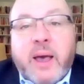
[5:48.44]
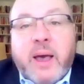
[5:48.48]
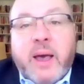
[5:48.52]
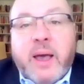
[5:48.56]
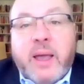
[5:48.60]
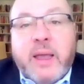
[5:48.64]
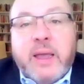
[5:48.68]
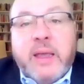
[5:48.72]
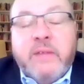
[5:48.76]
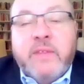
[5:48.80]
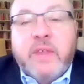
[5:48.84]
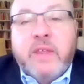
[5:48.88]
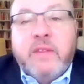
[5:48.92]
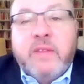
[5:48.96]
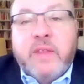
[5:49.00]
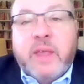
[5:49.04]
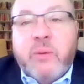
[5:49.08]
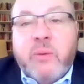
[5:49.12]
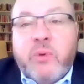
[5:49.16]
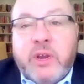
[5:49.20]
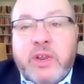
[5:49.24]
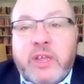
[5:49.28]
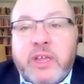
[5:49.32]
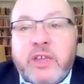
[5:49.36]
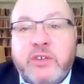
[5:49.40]
Uh, and then
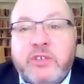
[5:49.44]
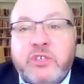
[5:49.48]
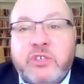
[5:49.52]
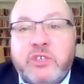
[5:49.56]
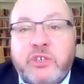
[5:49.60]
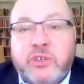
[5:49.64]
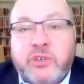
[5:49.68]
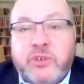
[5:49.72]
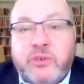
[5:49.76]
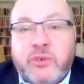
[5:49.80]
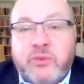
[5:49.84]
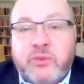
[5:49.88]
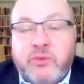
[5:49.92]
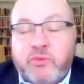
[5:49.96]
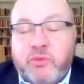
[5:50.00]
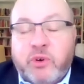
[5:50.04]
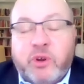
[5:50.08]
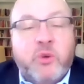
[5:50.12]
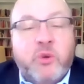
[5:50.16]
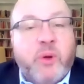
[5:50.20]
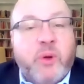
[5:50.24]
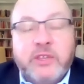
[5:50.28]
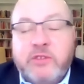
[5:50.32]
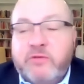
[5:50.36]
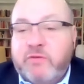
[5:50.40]
they would issue
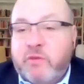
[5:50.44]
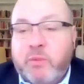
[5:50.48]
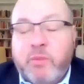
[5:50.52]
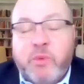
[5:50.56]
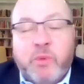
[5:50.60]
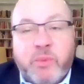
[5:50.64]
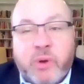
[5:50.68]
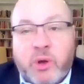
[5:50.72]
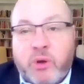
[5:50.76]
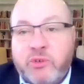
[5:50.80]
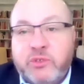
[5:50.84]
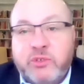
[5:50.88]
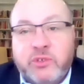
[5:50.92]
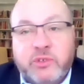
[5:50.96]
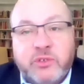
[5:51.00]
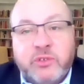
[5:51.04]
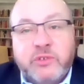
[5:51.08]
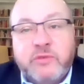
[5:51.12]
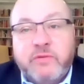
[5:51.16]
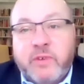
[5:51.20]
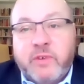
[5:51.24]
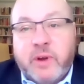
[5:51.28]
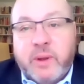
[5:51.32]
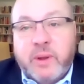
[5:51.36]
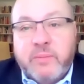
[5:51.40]
requests for
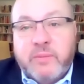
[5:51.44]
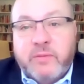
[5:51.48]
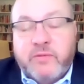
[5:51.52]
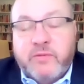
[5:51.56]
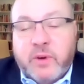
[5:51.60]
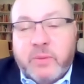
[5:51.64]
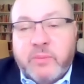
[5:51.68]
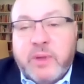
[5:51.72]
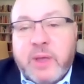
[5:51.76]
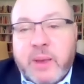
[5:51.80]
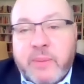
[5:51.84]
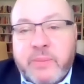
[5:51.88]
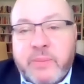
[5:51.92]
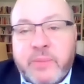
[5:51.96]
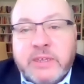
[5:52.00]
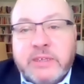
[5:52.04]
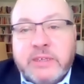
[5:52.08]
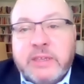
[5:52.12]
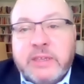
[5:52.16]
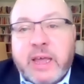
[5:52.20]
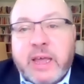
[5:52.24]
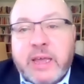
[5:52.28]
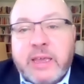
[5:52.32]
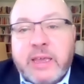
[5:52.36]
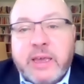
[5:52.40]
proposals from, from
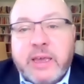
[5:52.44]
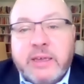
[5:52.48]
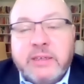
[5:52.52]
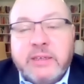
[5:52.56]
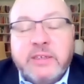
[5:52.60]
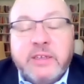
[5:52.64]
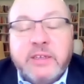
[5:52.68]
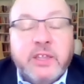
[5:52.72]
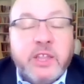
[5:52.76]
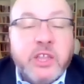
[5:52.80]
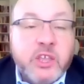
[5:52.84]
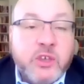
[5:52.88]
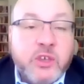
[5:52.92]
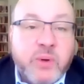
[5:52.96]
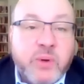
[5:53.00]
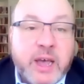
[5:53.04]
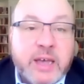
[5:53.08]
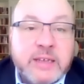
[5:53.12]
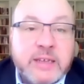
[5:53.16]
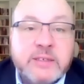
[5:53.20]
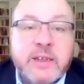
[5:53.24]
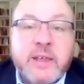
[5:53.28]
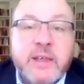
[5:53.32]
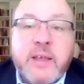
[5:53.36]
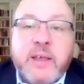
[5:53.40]
companies like us. In the
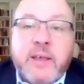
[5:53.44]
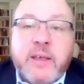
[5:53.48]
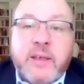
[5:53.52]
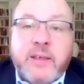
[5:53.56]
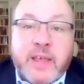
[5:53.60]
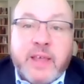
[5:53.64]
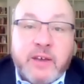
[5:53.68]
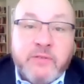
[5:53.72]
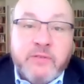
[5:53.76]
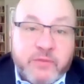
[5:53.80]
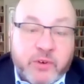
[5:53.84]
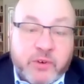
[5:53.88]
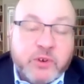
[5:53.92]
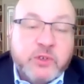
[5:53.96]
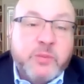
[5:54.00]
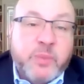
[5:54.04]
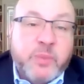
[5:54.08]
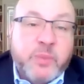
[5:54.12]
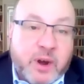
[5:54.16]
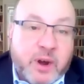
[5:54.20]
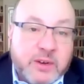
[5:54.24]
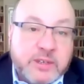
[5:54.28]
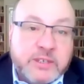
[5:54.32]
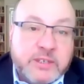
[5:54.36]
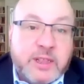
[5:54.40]
US, that
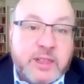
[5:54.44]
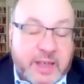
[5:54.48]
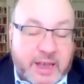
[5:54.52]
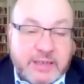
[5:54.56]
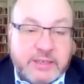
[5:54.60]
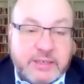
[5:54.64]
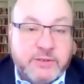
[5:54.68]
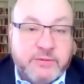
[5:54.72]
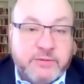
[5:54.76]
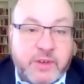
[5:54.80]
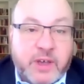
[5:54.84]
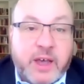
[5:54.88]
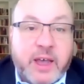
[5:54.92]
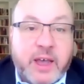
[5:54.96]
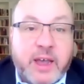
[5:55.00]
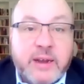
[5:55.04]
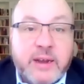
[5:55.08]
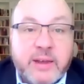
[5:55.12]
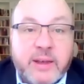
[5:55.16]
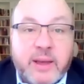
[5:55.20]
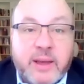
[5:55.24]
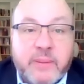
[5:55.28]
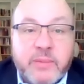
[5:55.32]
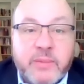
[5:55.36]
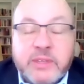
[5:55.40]
first part is
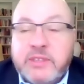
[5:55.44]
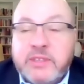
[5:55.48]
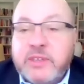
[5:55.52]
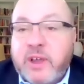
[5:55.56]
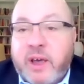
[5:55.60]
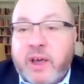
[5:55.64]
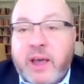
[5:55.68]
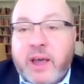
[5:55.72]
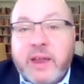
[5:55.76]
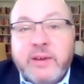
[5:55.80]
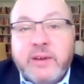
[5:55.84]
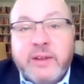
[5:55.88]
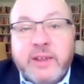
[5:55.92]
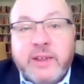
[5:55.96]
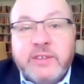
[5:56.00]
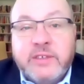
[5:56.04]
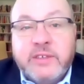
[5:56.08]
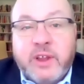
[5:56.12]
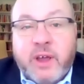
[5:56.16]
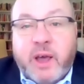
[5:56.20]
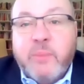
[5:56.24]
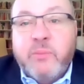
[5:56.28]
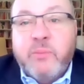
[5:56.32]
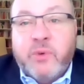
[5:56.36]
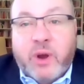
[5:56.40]
classified. Um, it's, not,
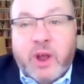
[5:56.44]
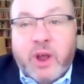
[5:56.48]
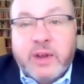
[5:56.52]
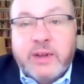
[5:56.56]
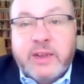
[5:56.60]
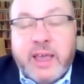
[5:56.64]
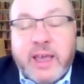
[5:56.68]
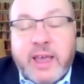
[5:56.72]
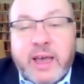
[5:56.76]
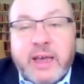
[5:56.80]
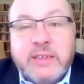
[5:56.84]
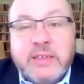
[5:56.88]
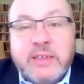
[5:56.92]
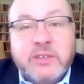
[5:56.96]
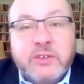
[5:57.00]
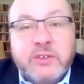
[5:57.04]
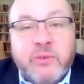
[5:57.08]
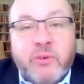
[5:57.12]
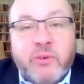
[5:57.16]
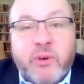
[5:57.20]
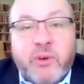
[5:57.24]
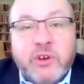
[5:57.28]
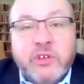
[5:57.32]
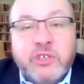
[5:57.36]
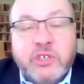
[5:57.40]
it's not broadcast
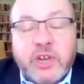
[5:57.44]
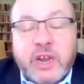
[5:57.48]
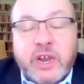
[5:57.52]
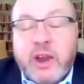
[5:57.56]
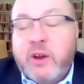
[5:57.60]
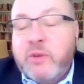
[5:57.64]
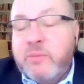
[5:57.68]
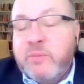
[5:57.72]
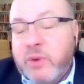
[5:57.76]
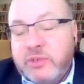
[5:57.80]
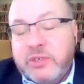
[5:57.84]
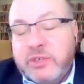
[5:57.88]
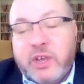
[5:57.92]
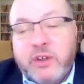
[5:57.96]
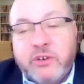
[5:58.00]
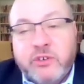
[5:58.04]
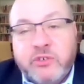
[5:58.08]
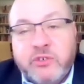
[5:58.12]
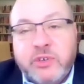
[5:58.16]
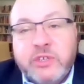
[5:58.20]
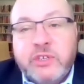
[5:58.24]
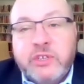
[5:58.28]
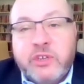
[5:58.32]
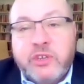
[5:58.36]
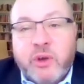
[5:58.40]
or shared. Most
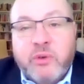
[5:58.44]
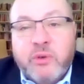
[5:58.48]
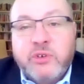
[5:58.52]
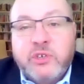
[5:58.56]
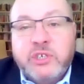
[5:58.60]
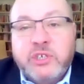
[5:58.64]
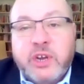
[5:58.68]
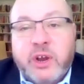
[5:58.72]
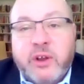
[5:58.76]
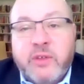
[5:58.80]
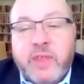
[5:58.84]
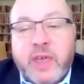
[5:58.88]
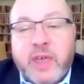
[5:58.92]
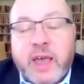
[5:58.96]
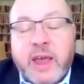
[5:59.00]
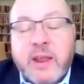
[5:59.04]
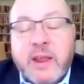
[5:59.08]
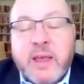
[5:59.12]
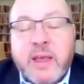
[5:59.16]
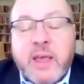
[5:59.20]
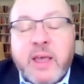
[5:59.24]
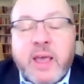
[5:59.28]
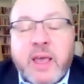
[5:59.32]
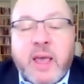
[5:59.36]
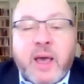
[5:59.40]
countries don't share
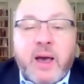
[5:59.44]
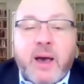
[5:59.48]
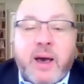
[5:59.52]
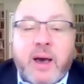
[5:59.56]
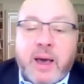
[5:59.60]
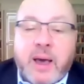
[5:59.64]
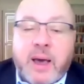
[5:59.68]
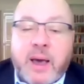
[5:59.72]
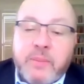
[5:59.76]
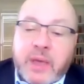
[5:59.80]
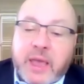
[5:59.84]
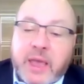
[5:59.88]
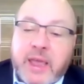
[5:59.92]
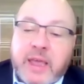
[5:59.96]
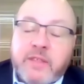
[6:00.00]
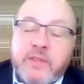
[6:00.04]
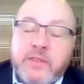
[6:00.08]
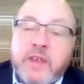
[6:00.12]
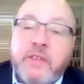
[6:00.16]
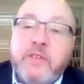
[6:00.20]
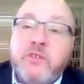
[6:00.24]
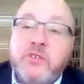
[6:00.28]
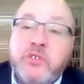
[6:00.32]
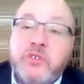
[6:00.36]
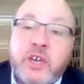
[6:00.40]
that. Um,
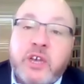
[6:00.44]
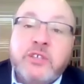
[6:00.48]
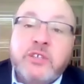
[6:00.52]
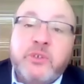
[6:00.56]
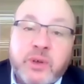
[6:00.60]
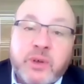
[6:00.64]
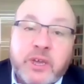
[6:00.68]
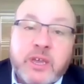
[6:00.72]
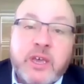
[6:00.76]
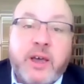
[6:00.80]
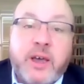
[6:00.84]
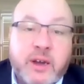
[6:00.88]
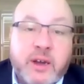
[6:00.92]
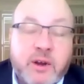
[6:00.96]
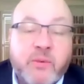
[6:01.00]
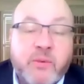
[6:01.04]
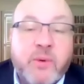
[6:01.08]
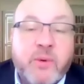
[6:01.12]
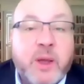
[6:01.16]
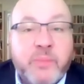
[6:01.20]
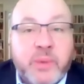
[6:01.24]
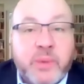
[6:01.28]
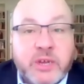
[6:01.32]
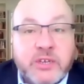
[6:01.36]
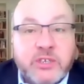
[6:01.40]
and then there's also a cut
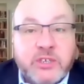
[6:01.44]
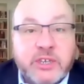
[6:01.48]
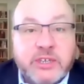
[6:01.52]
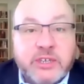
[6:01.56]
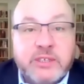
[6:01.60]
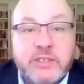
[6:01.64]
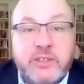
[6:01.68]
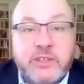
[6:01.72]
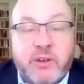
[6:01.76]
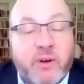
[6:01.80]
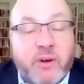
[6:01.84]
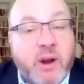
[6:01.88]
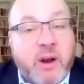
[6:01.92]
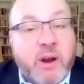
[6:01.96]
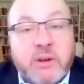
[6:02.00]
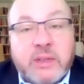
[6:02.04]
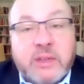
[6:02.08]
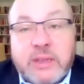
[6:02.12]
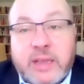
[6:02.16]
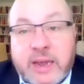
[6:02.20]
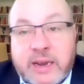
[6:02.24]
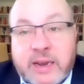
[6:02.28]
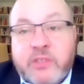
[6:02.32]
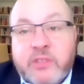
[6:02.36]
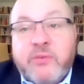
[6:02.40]
around budgets. There are a
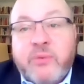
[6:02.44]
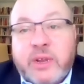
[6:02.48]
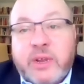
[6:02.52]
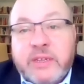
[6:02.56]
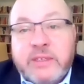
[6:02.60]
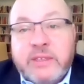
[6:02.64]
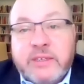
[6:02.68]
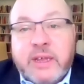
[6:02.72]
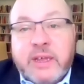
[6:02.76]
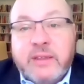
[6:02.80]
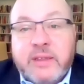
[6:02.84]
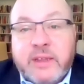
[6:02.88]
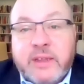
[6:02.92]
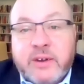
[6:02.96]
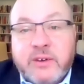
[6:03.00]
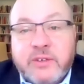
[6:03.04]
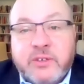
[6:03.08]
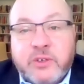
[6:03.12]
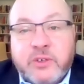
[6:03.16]
lot of threats out there.